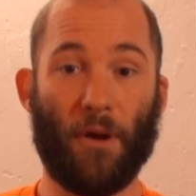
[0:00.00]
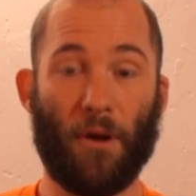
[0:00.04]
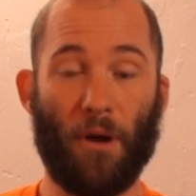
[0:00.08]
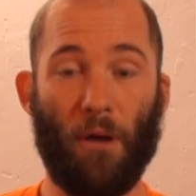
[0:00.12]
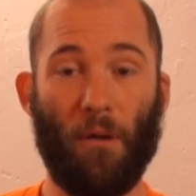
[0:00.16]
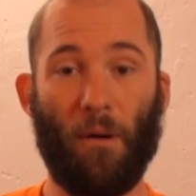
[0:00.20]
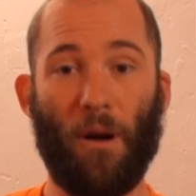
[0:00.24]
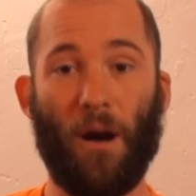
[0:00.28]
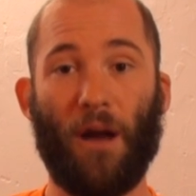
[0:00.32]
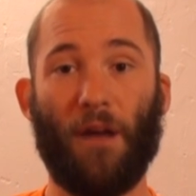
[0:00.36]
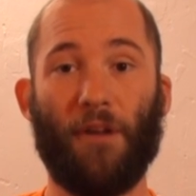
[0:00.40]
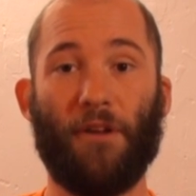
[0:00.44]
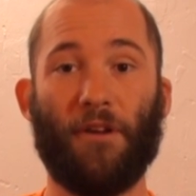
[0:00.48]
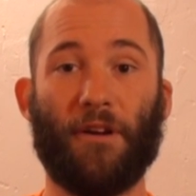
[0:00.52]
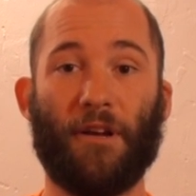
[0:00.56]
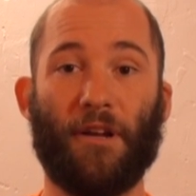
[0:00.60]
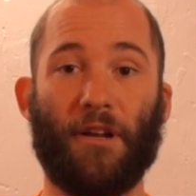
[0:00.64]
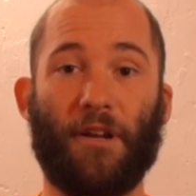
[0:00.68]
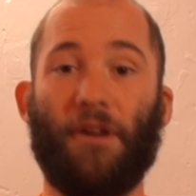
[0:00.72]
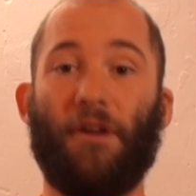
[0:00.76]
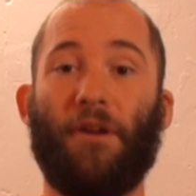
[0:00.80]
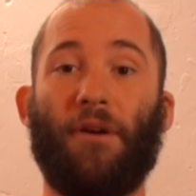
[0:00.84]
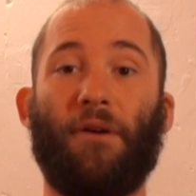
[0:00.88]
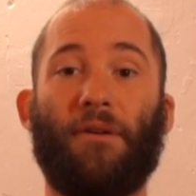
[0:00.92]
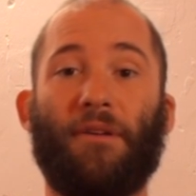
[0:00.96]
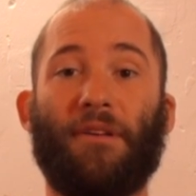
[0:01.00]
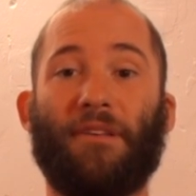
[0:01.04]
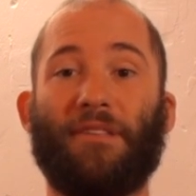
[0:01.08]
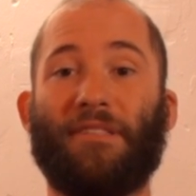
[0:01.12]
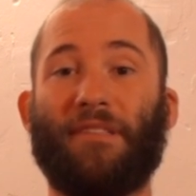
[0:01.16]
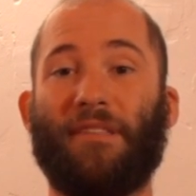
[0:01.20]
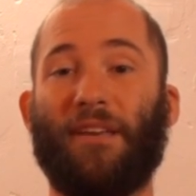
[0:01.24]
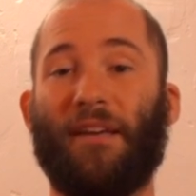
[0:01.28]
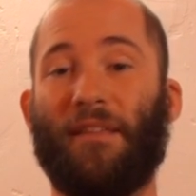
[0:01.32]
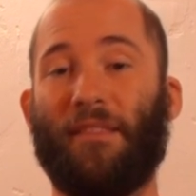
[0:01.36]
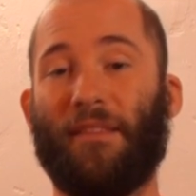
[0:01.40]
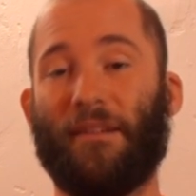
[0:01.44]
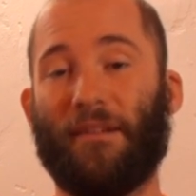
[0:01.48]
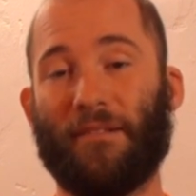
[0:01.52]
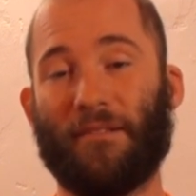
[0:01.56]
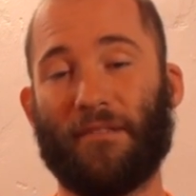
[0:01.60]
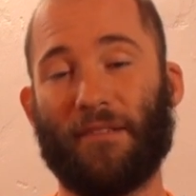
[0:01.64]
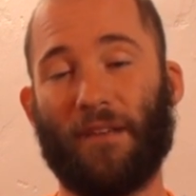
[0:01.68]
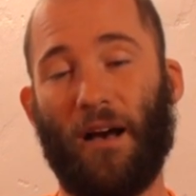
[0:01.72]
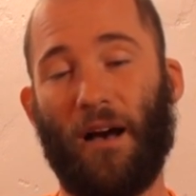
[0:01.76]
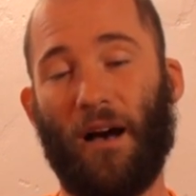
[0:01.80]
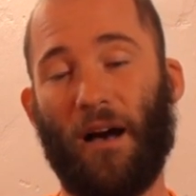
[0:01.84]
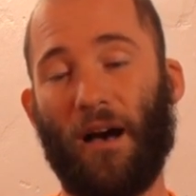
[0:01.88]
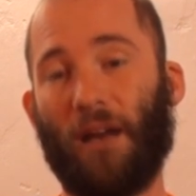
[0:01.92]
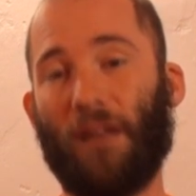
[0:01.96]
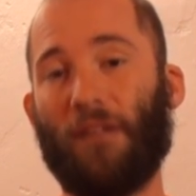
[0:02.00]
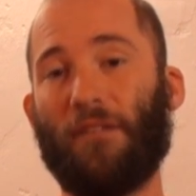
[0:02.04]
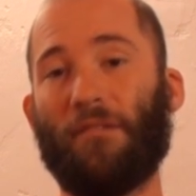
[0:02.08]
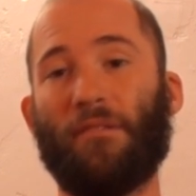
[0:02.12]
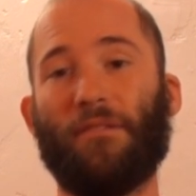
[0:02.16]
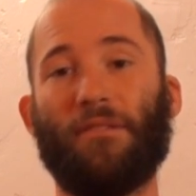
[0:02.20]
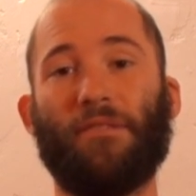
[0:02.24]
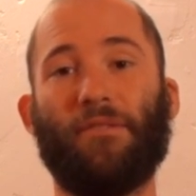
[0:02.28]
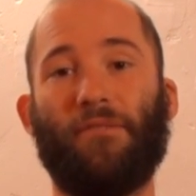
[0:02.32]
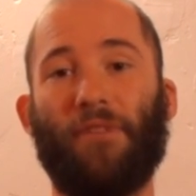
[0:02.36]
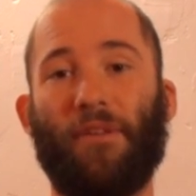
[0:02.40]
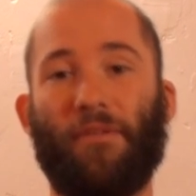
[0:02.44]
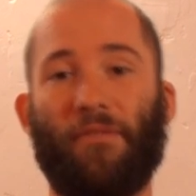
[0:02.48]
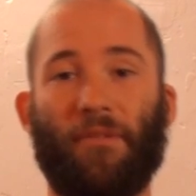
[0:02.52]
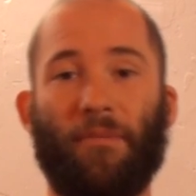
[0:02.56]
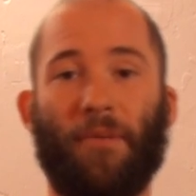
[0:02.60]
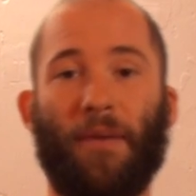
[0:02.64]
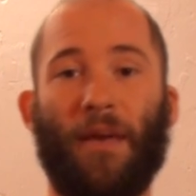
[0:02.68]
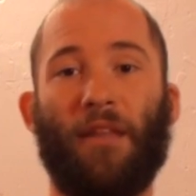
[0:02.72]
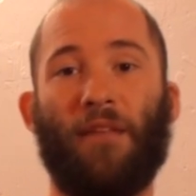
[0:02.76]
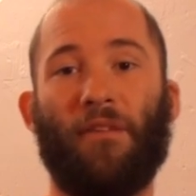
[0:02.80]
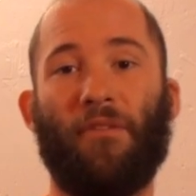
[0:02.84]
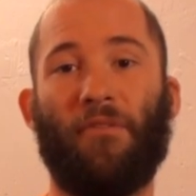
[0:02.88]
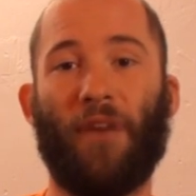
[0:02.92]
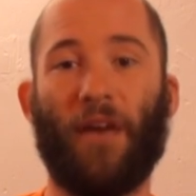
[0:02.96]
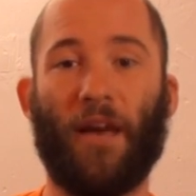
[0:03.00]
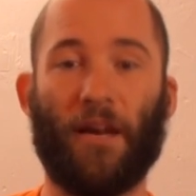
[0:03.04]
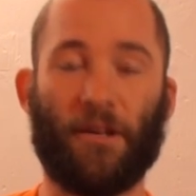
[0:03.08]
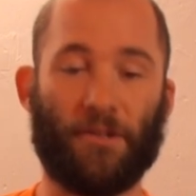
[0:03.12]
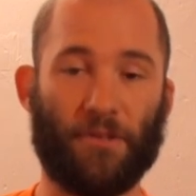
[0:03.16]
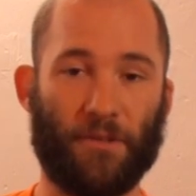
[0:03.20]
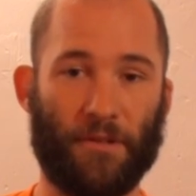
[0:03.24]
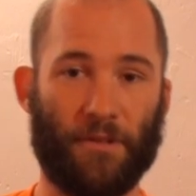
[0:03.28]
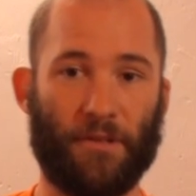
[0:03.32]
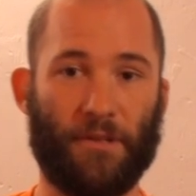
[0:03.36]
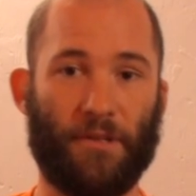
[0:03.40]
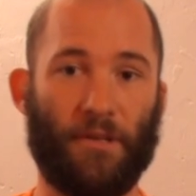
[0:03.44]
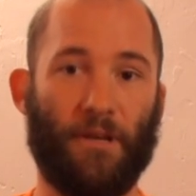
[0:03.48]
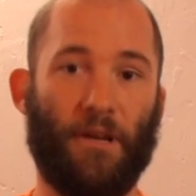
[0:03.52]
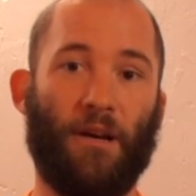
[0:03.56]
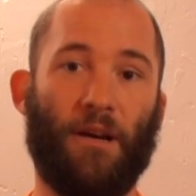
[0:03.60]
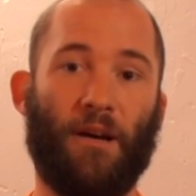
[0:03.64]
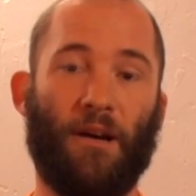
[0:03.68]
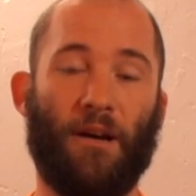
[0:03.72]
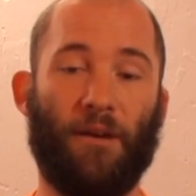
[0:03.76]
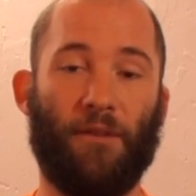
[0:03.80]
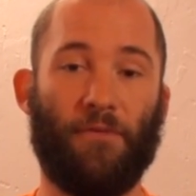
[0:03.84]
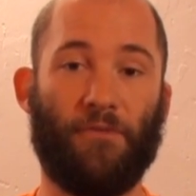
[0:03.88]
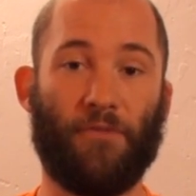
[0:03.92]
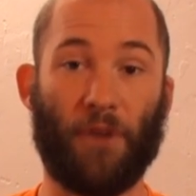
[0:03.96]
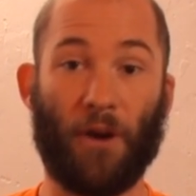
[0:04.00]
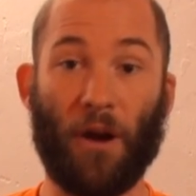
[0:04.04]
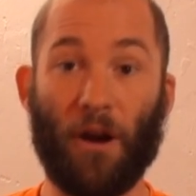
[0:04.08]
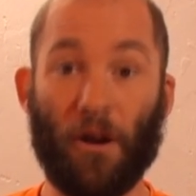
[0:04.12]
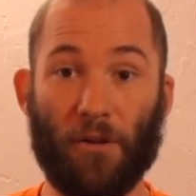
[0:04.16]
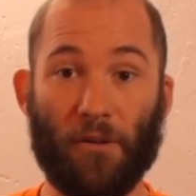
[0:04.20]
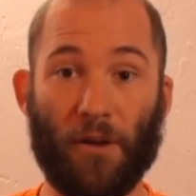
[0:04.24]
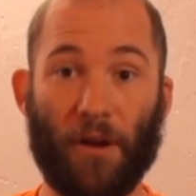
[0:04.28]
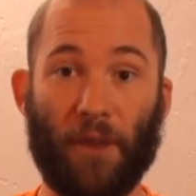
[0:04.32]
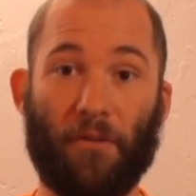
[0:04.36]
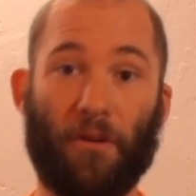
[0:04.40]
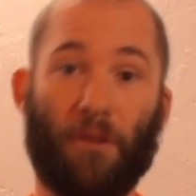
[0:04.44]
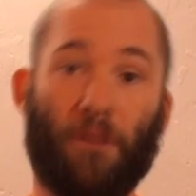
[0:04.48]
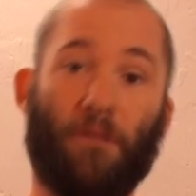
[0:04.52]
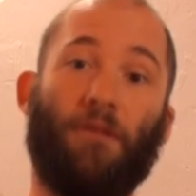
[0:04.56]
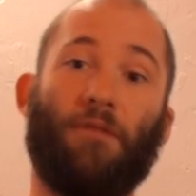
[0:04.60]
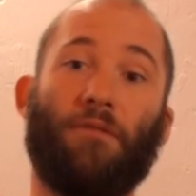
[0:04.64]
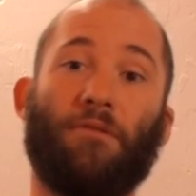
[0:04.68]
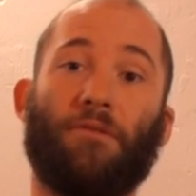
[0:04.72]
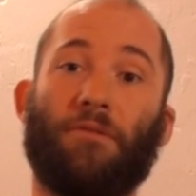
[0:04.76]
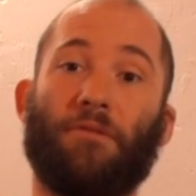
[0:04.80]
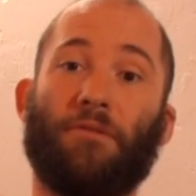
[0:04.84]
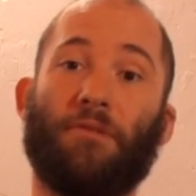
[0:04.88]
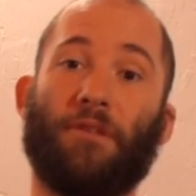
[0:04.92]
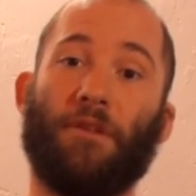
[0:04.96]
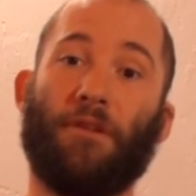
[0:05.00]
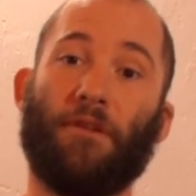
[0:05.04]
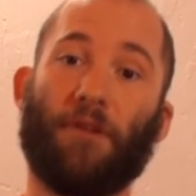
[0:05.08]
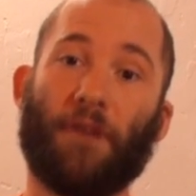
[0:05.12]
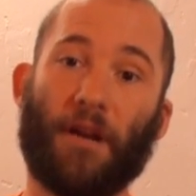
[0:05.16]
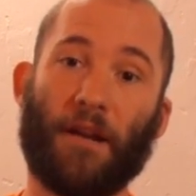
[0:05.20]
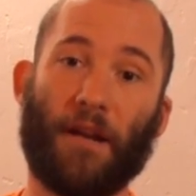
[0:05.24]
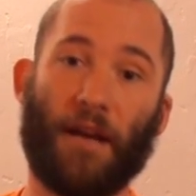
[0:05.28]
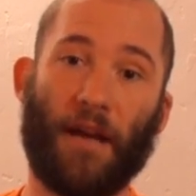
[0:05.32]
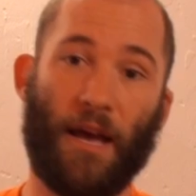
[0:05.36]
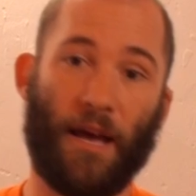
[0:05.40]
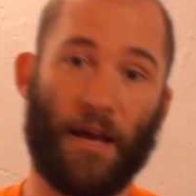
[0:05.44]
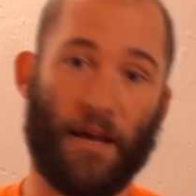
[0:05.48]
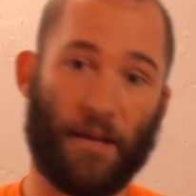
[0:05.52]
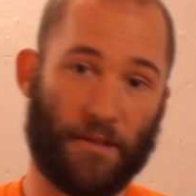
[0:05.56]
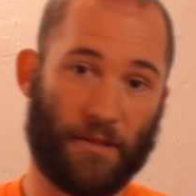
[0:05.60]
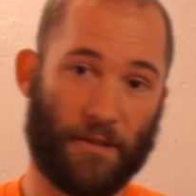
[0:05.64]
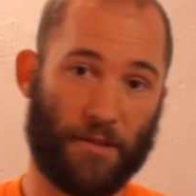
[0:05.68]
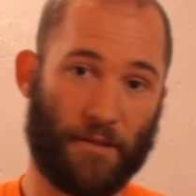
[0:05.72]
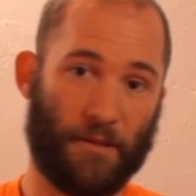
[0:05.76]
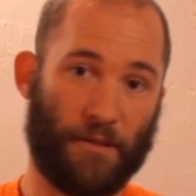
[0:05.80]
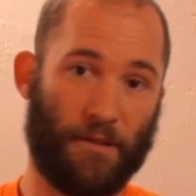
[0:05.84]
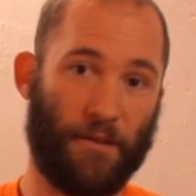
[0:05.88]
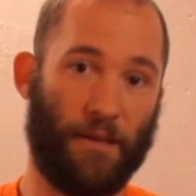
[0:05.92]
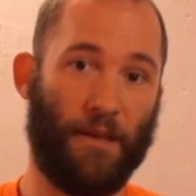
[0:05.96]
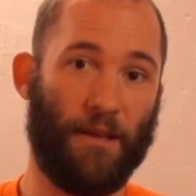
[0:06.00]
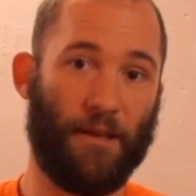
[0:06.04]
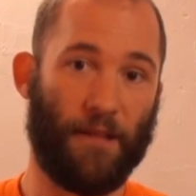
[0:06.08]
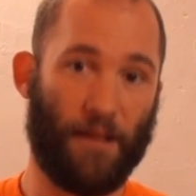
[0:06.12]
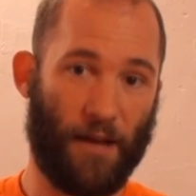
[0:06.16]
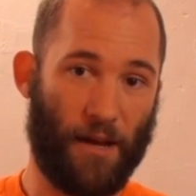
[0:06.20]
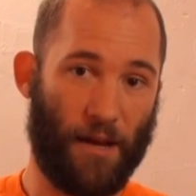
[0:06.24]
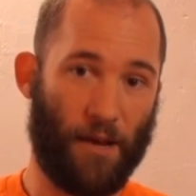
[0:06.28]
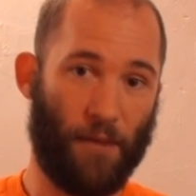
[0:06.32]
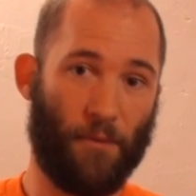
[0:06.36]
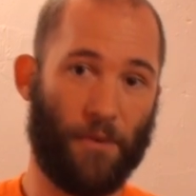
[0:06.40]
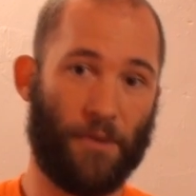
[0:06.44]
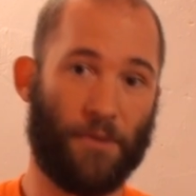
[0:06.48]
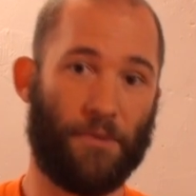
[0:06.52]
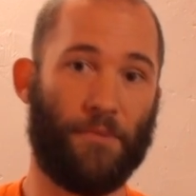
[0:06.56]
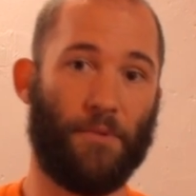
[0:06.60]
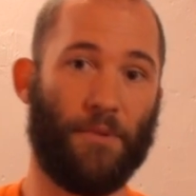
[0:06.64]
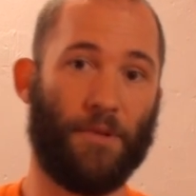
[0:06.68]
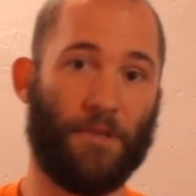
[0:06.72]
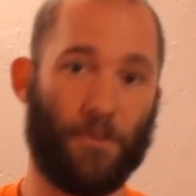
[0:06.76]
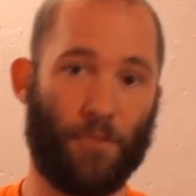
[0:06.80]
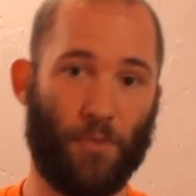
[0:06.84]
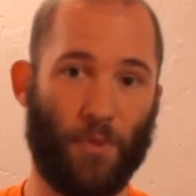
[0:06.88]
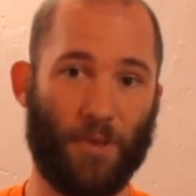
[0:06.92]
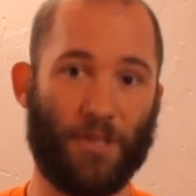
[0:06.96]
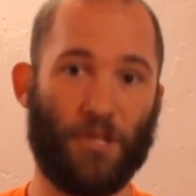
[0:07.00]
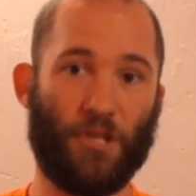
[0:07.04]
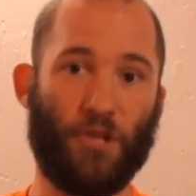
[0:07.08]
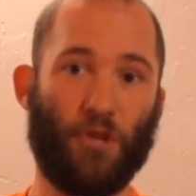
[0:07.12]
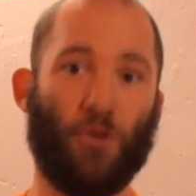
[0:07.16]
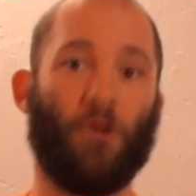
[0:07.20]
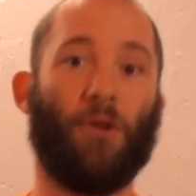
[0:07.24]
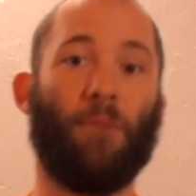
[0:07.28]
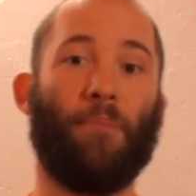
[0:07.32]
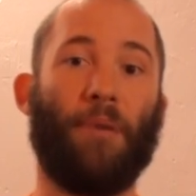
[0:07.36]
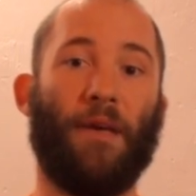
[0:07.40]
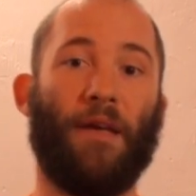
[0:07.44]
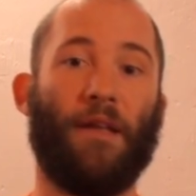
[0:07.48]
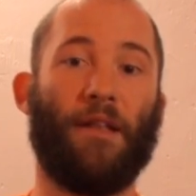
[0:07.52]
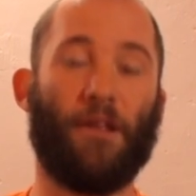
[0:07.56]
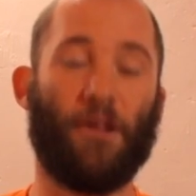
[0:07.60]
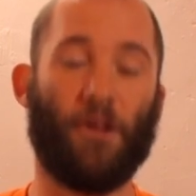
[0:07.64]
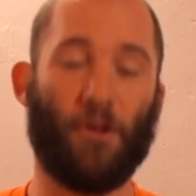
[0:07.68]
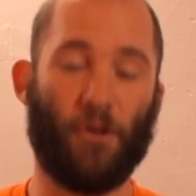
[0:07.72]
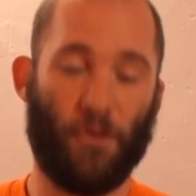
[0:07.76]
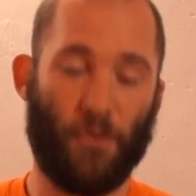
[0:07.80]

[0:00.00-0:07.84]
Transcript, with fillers: you go on, you're going to notice that there's hundreds of different manufacturers uh, for hard drive enclosures, and you're going to ask, Eli, what's, what's, what's your opinion?